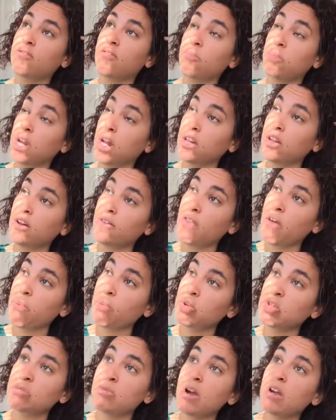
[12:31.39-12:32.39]
I mean, I love that
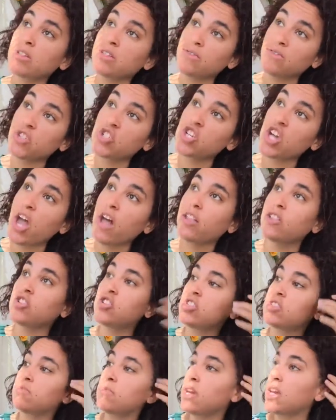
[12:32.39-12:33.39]
perspective. It
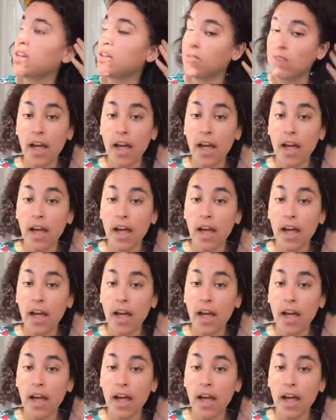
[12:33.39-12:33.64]
challenges me.